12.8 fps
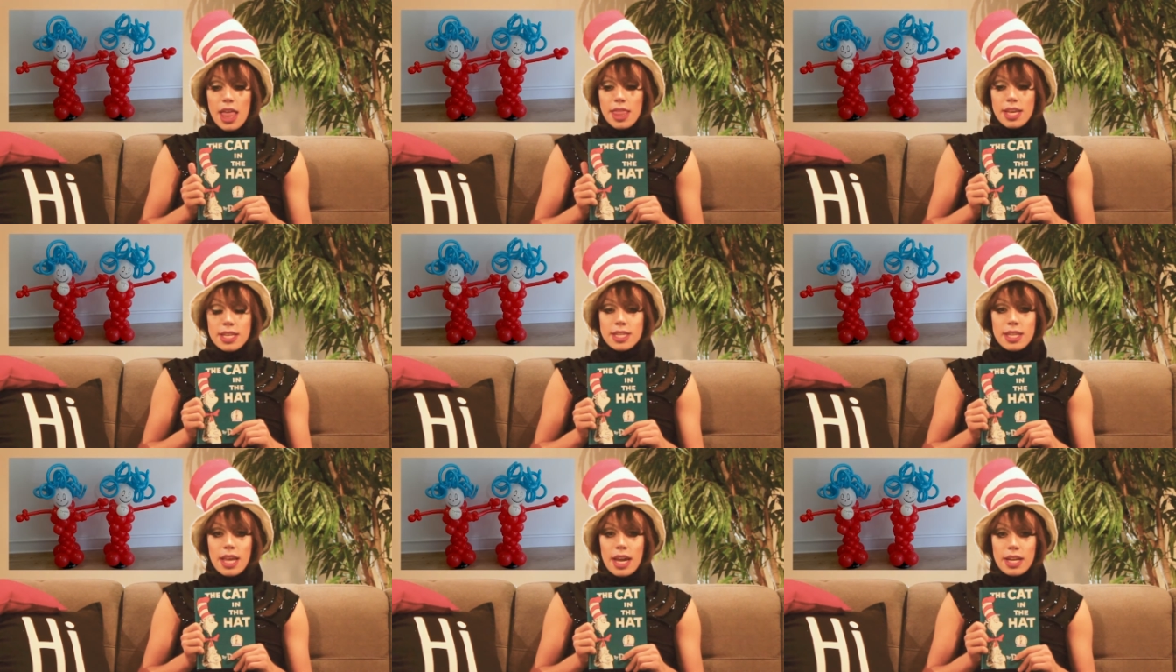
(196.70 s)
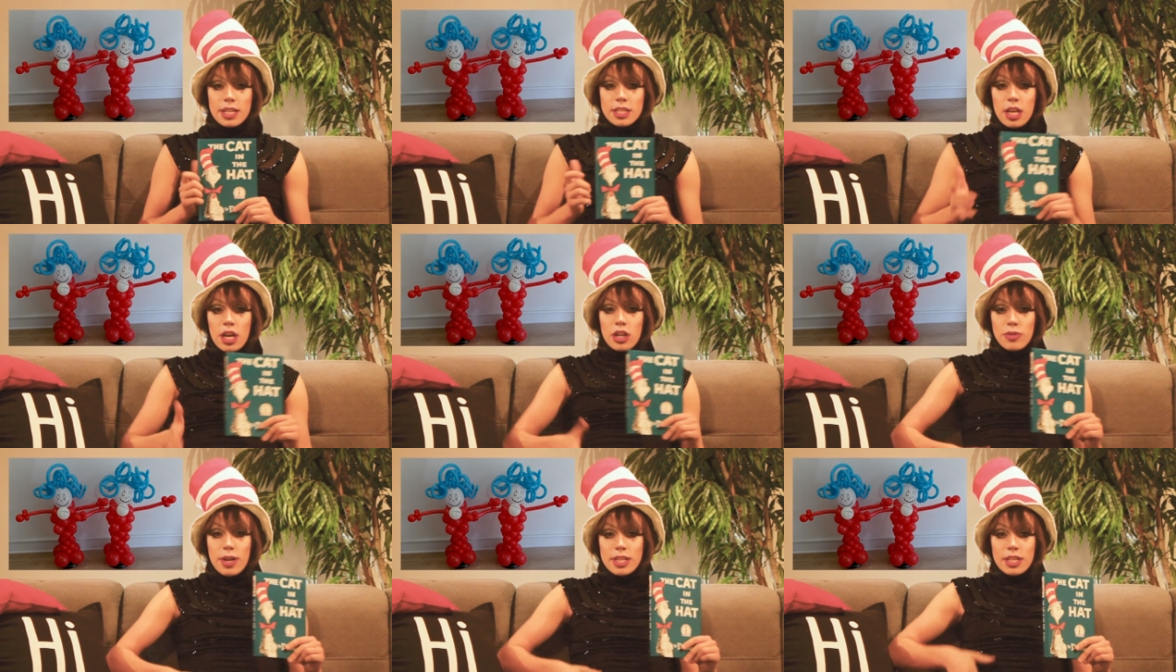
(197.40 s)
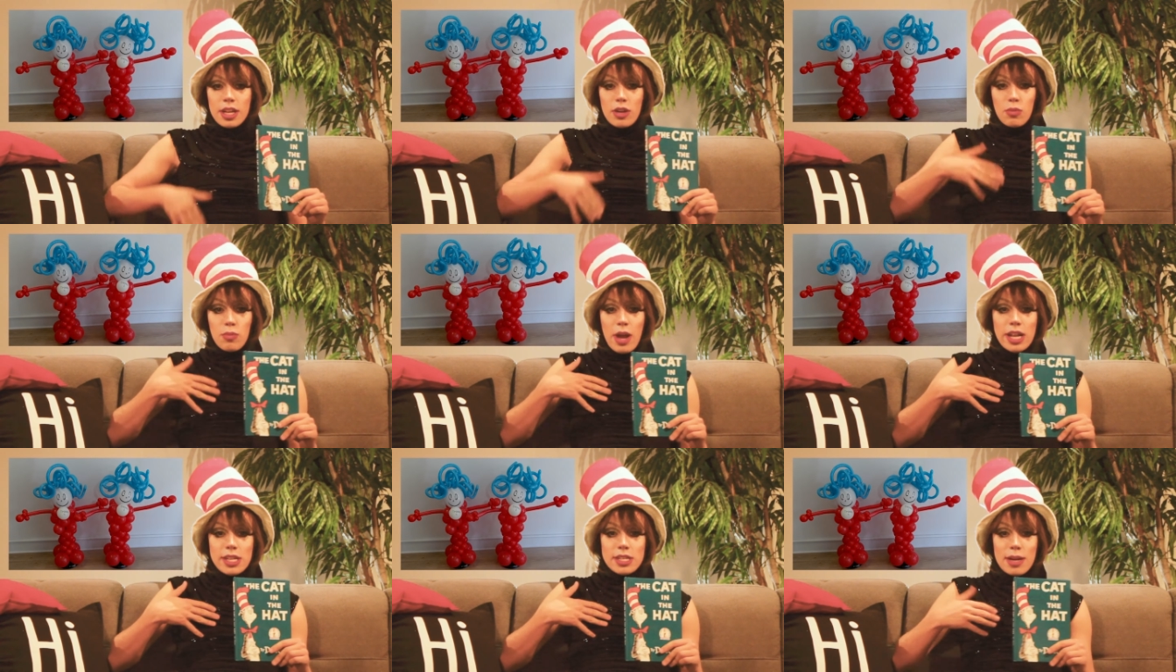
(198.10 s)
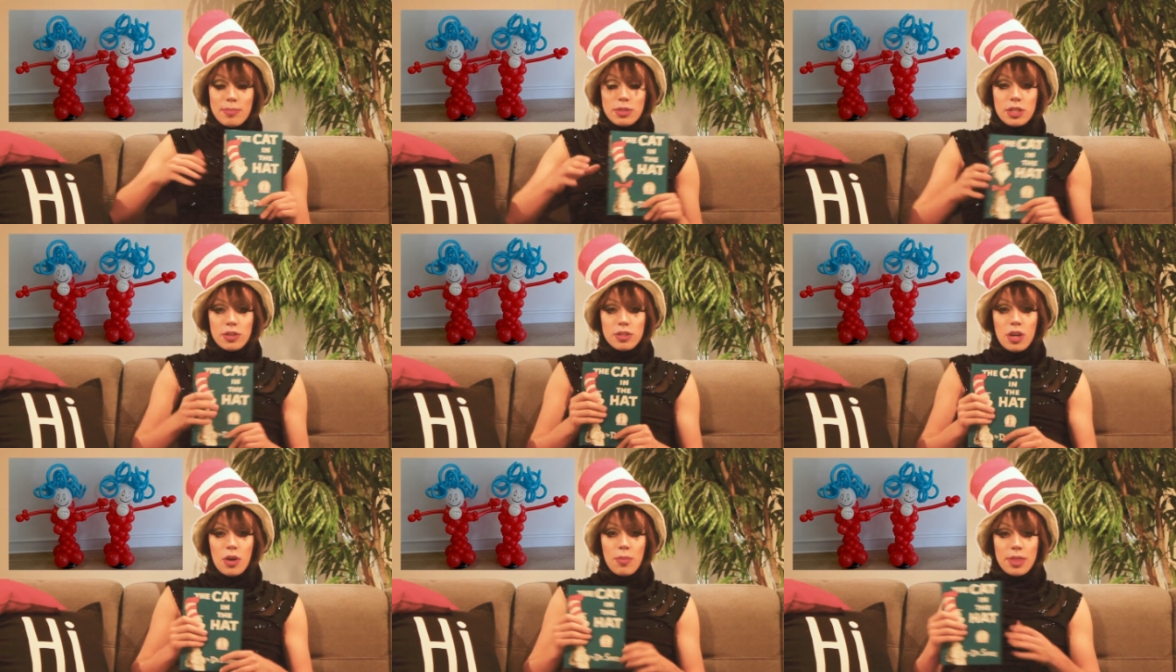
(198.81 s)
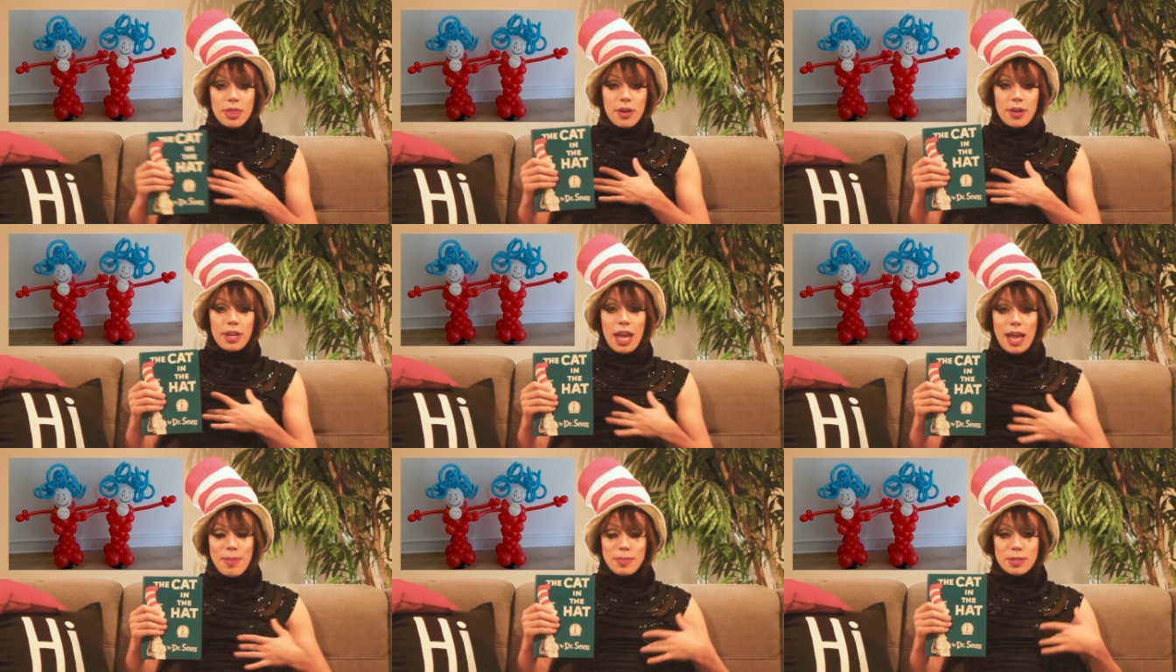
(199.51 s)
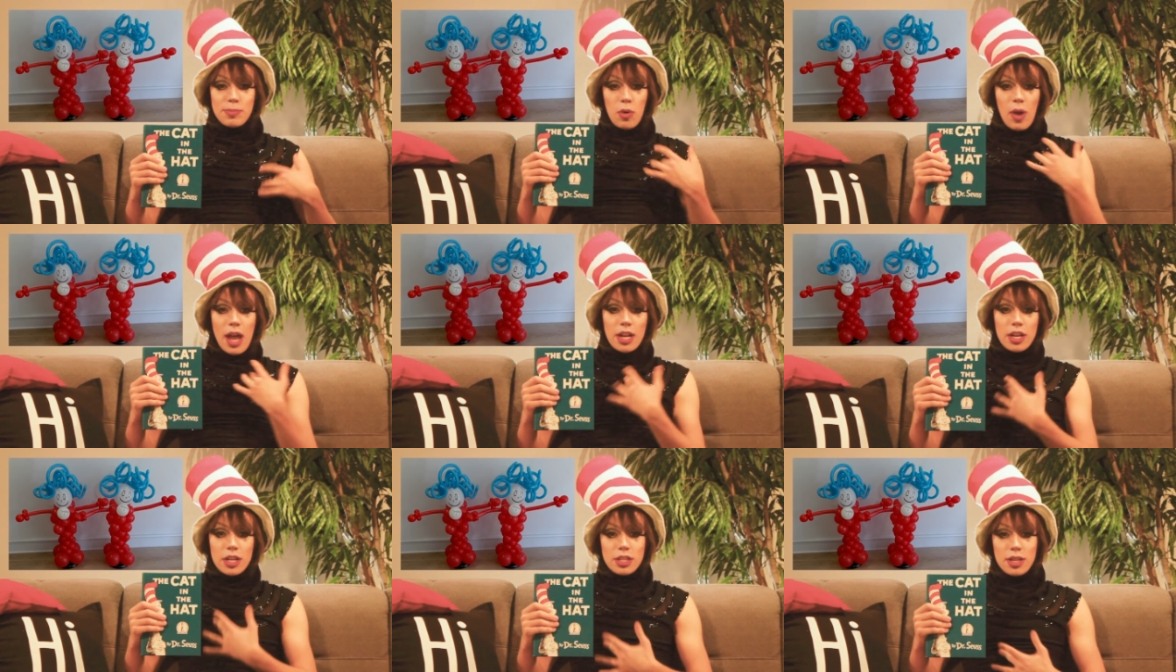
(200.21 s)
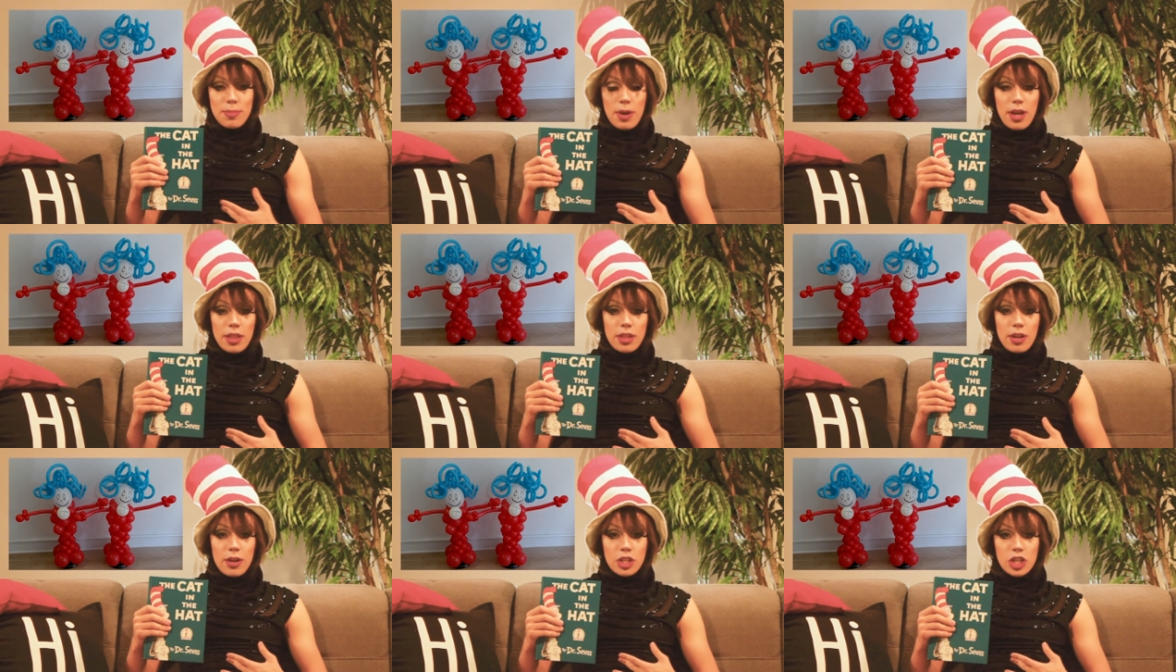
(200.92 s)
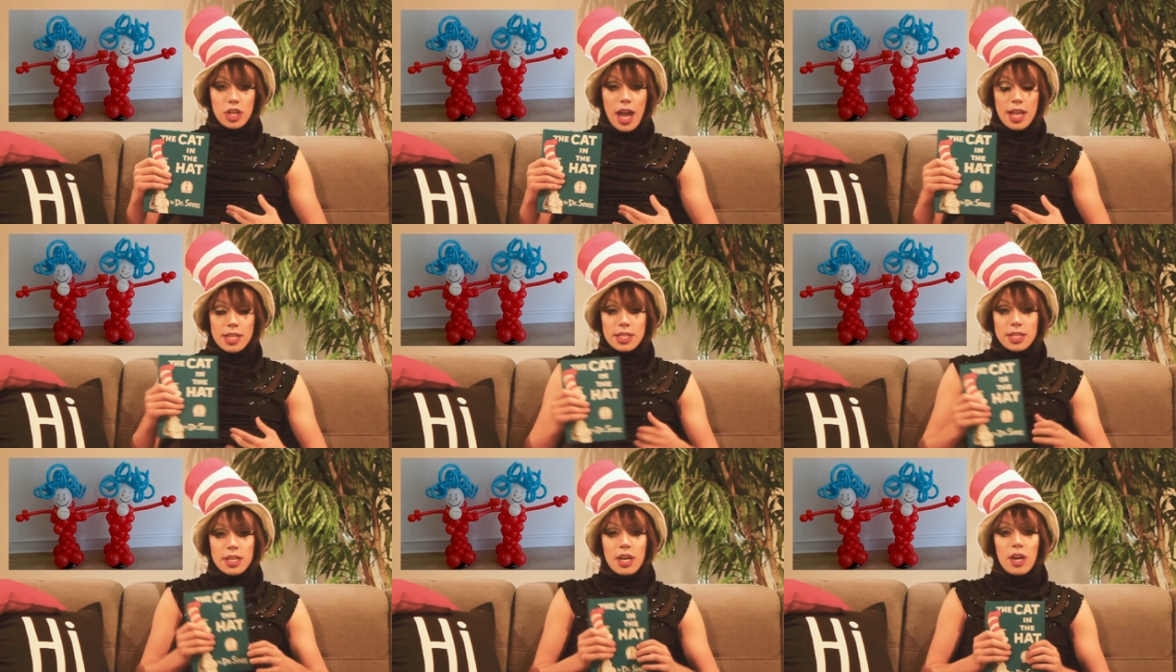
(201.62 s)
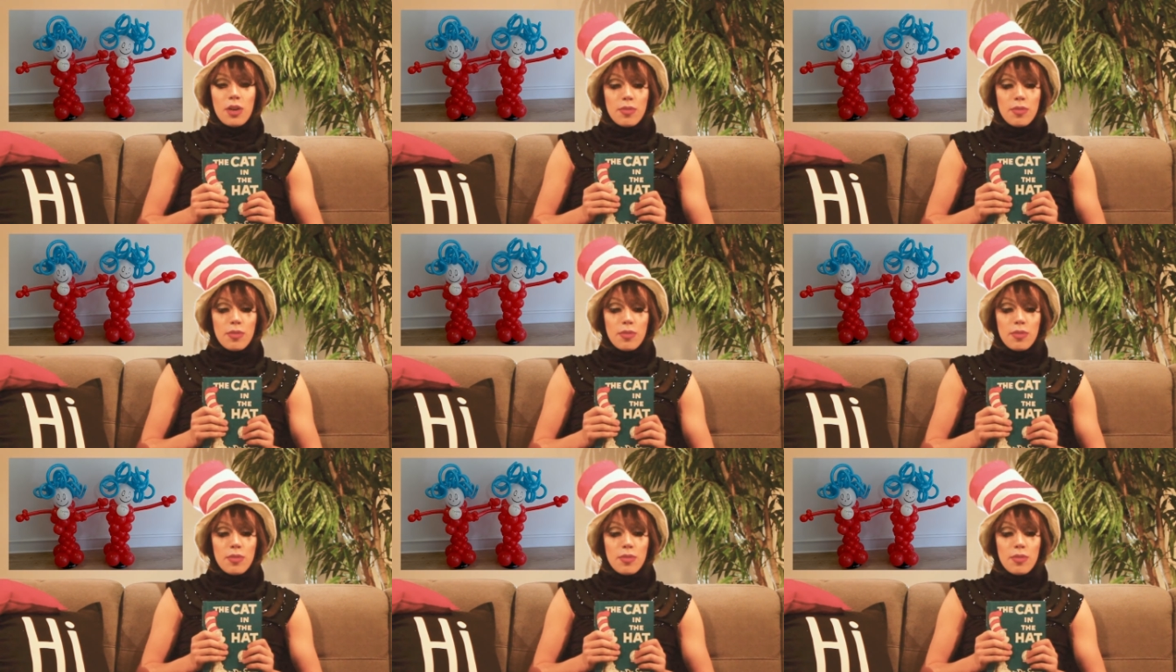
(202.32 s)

These things, dressed in red jumpsuits with their names brandished upon their chest,